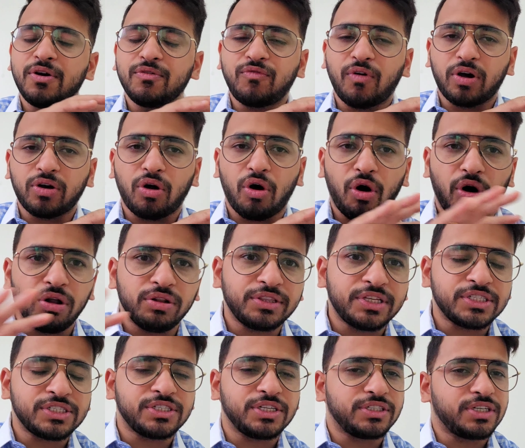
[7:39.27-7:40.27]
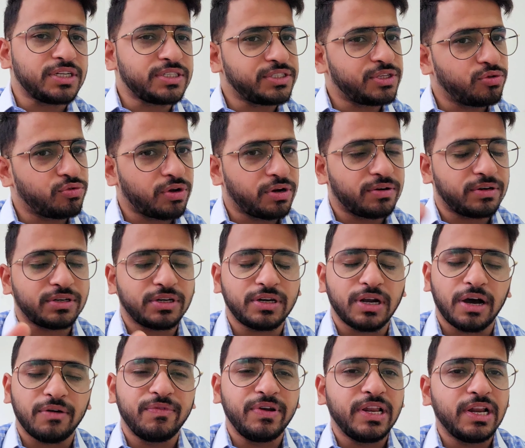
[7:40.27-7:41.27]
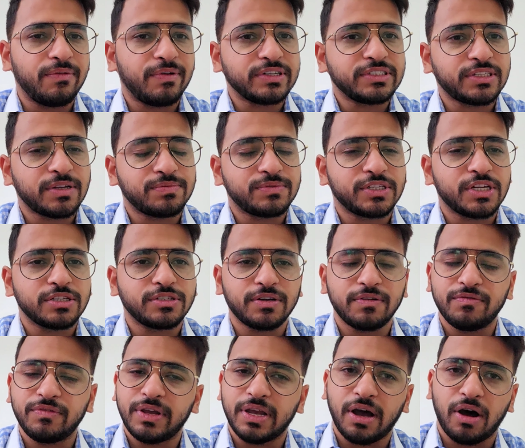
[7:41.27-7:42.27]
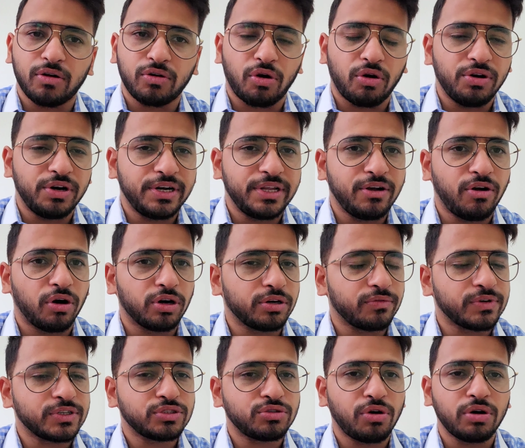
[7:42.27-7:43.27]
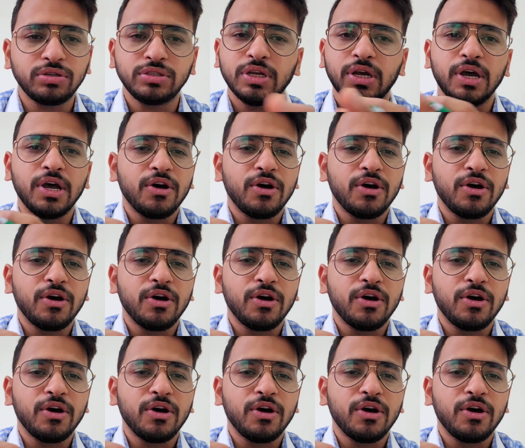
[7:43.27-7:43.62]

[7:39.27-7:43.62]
for all these details, you can avail uh, our subscription. We are already got our slots.